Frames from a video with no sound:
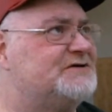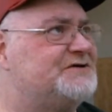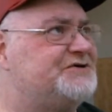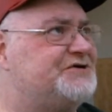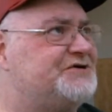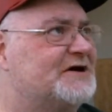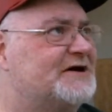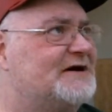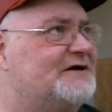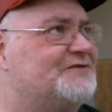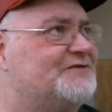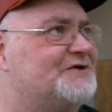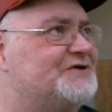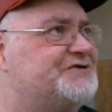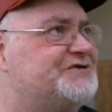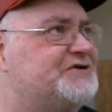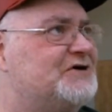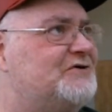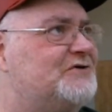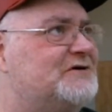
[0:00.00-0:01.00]
check out the
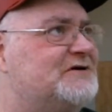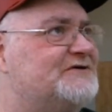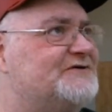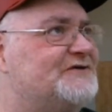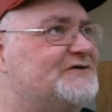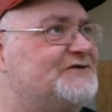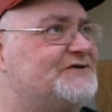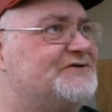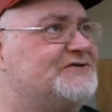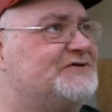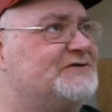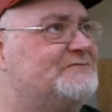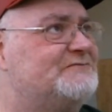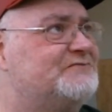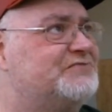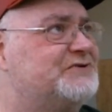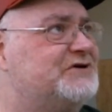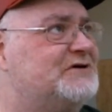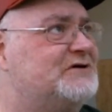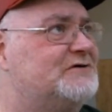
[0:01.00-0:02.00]
show, because this is,
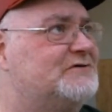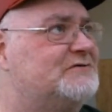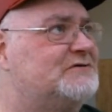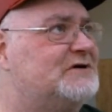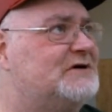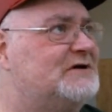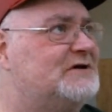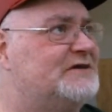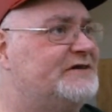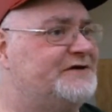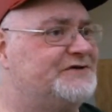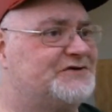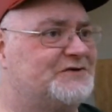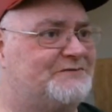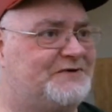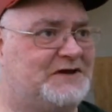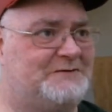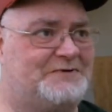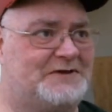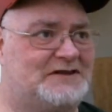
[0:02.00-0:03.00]
these are
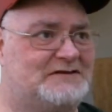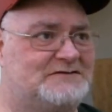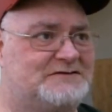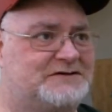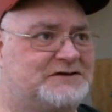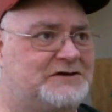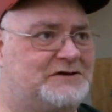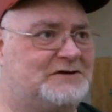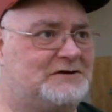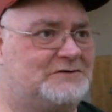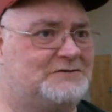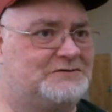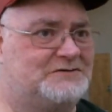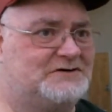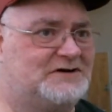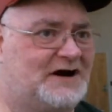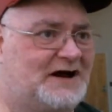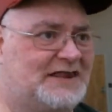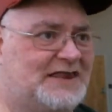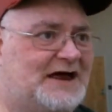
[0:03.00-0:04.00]
people,
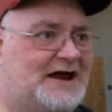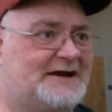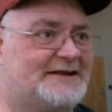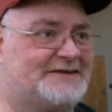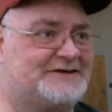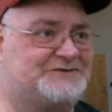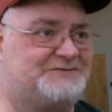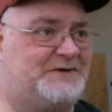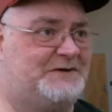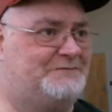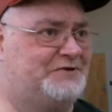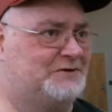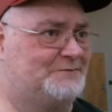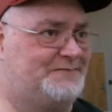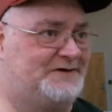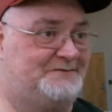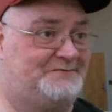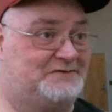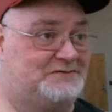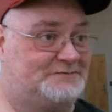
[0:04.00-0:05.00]
a lot of these people are
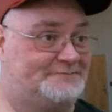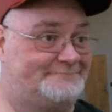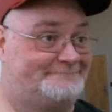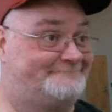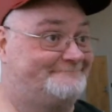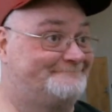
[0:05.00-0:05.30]
people,